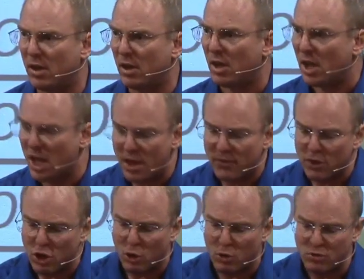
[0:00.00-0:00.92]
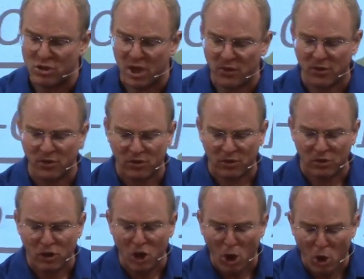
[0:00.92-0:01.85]
Even though Jesus
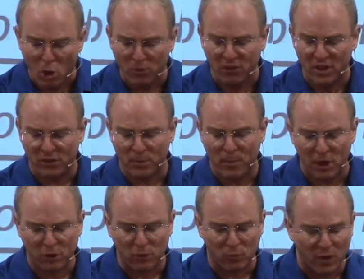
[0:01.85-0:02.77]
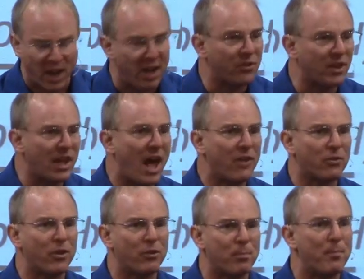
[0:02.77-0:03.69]
knows he is about to raise
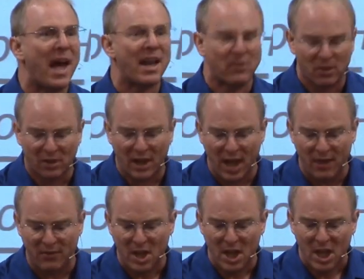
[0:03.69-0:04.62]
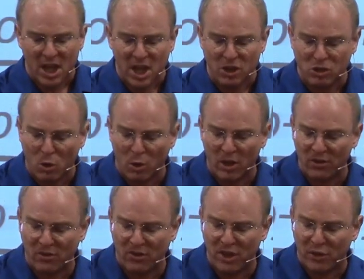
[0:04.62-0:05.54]
Lazarus back to life, he
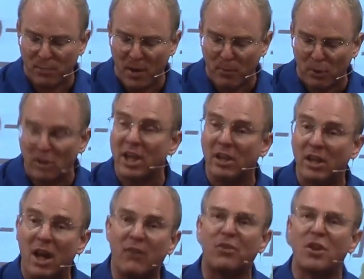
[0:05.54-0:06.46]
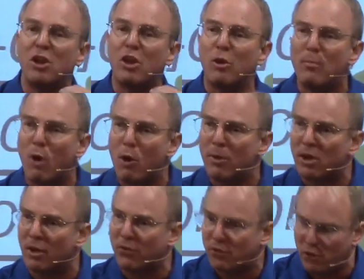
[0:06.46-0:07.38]
joins these people he loves in their moment
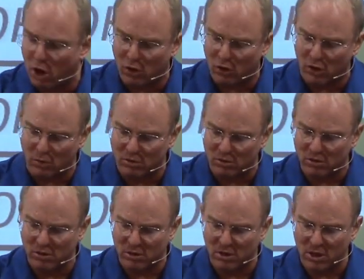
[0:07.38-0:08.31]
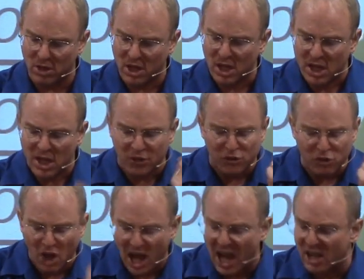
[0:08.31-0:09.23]
of sorrow. He is
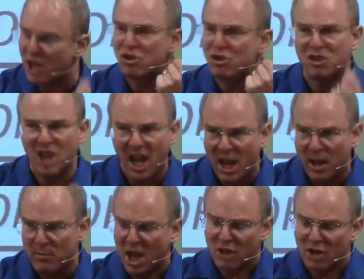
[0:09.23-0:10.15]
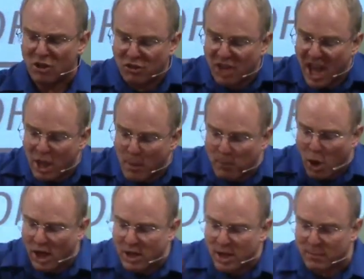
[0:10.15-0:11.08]
not ashamed to take
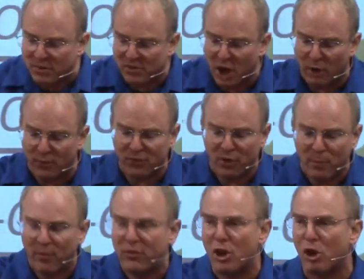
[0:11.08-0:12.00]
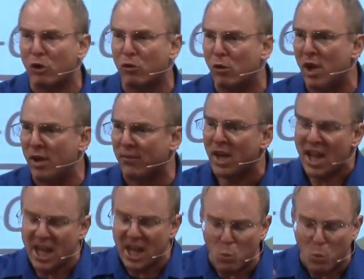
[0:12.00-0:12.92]
upon himself some of their
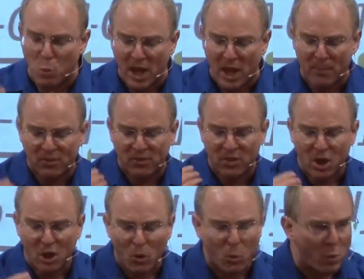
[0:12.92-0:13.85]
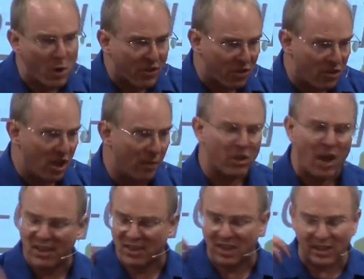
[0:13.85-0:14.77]
grief. He weeps with them.
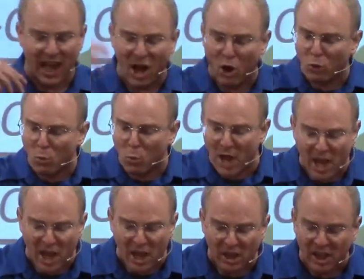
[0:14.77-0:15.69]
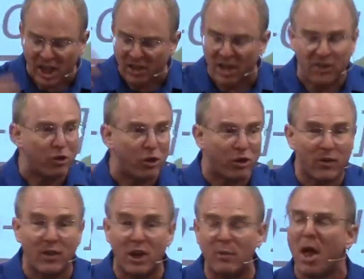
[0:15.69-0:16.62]
Not the loud wailing that he's hearing
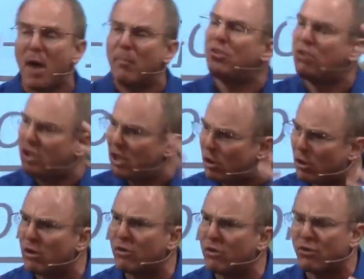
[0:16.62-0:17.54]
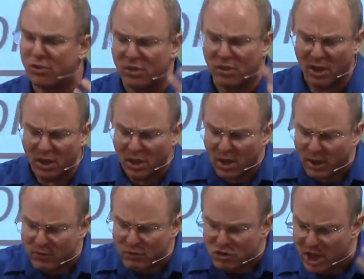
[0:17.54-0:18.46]
around him, but tears
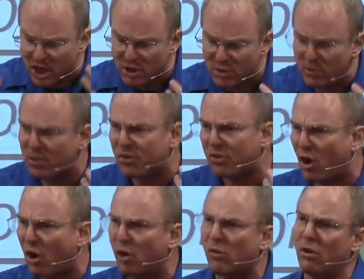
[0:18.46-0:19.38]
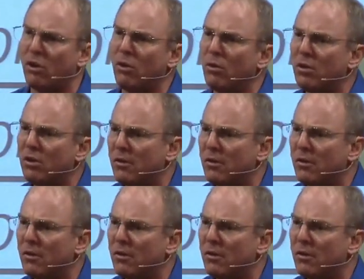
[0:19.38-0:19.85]
of genuine sorrow.